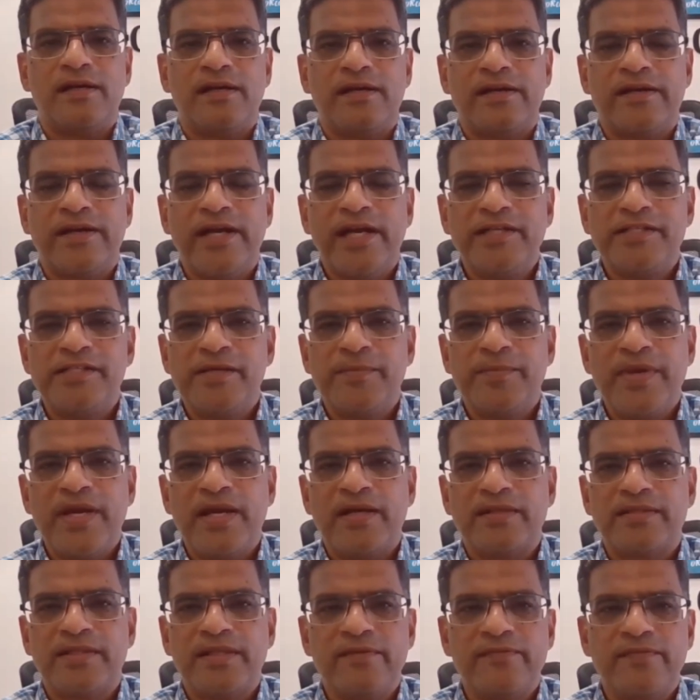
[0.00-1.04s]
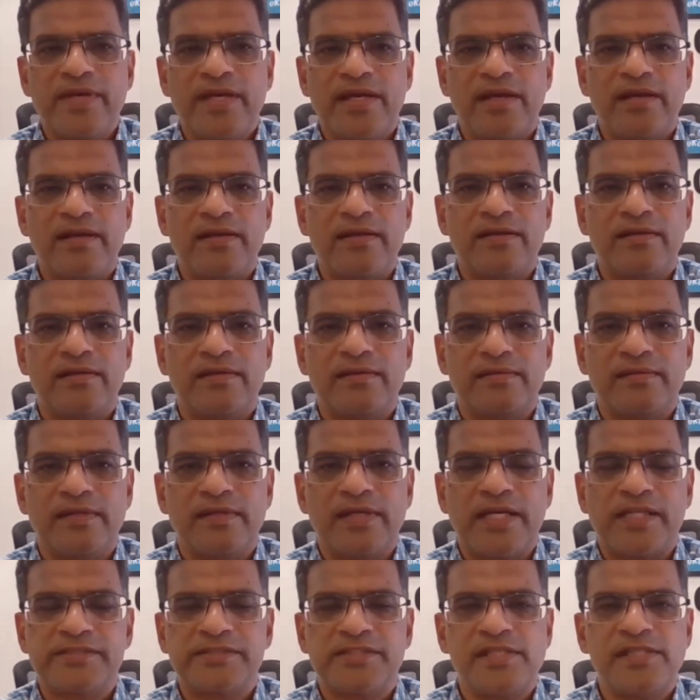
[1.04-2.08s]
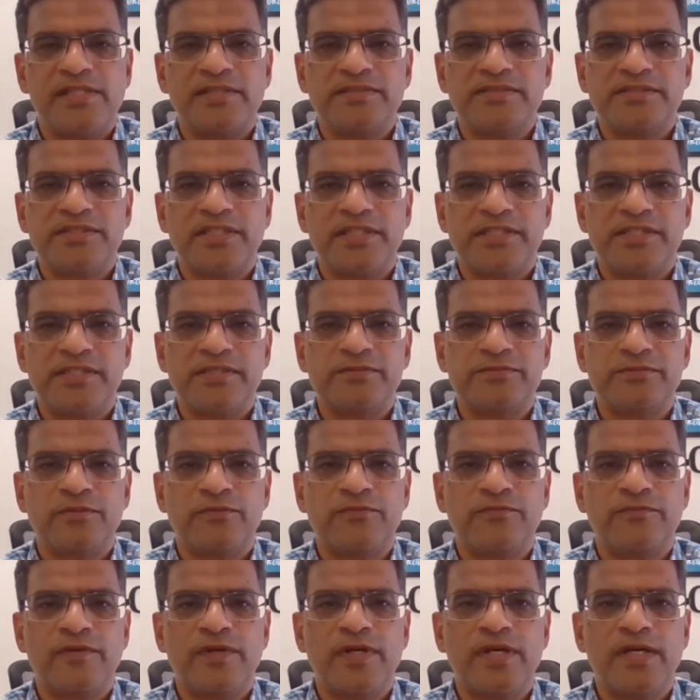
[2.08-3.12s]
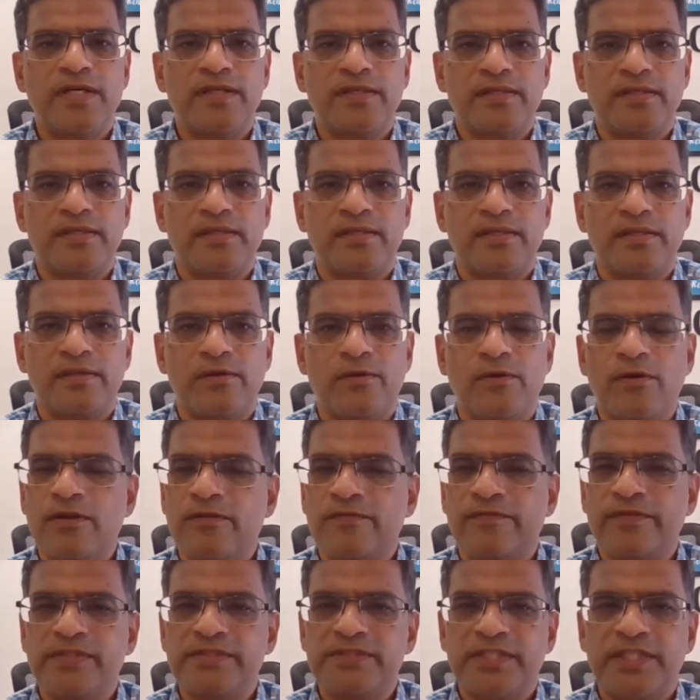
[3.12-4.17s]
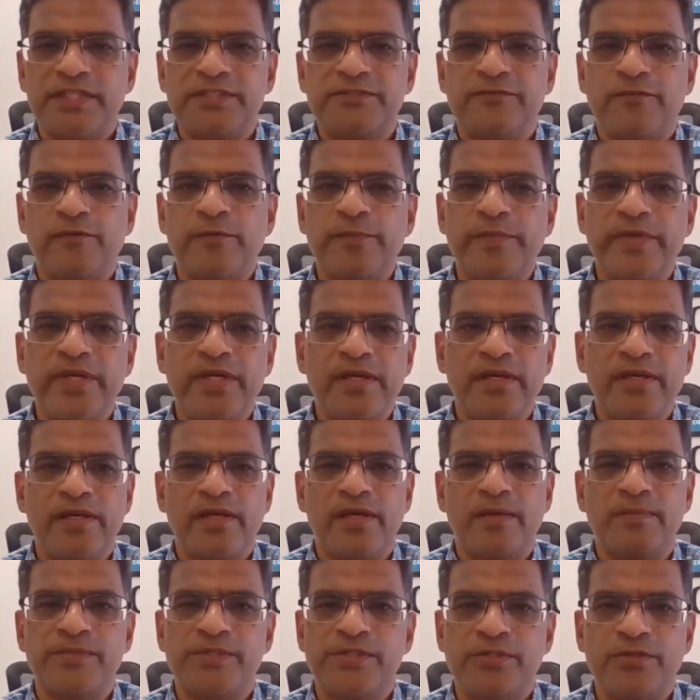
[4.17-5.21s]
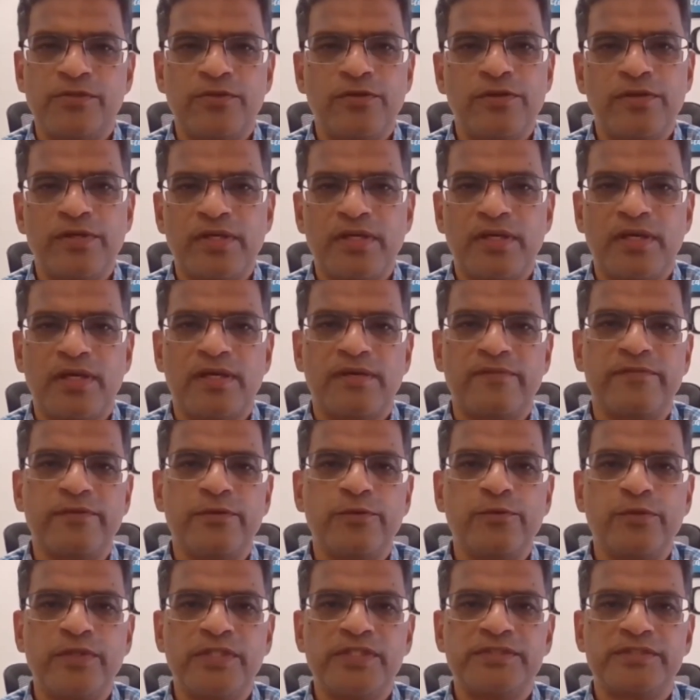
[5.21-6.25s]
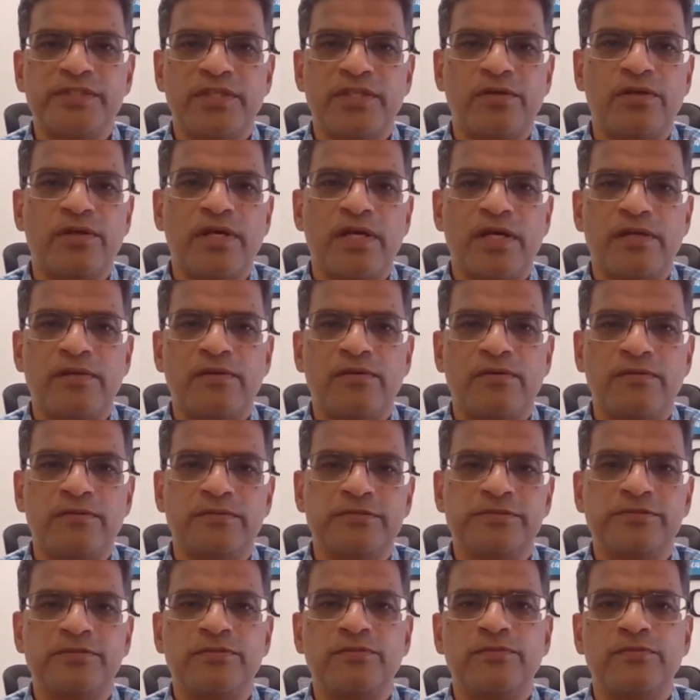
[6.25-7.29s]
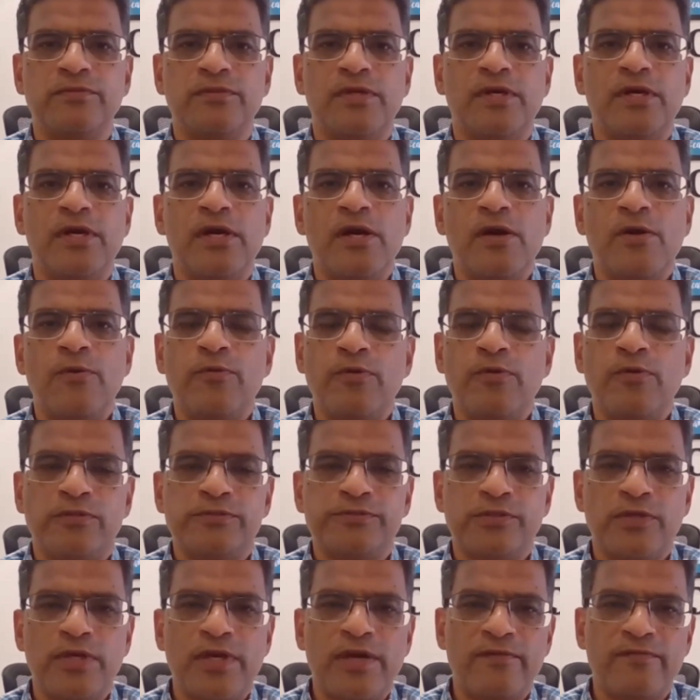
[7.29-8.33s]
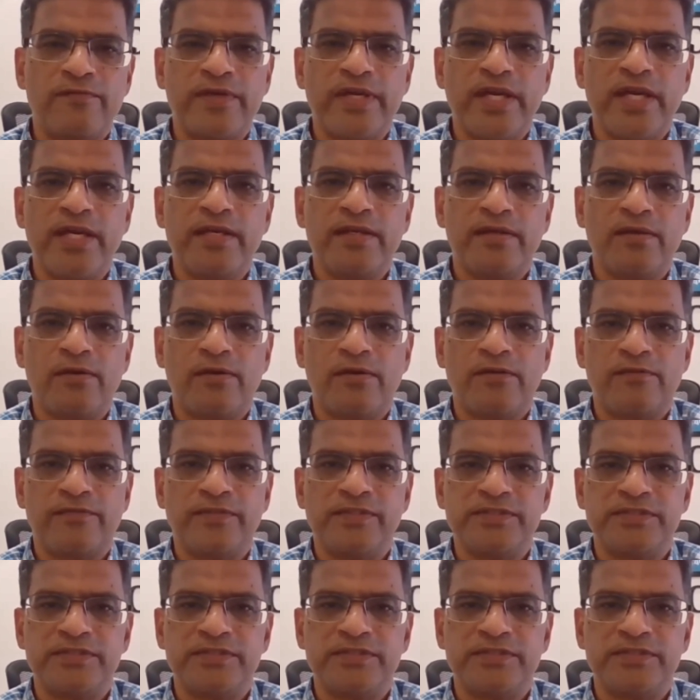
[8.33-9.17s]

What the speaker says: Great, JP. I think we had an excellent session so far. A lot of insights for me. I'm sure our viewers had also would also have gained a lot of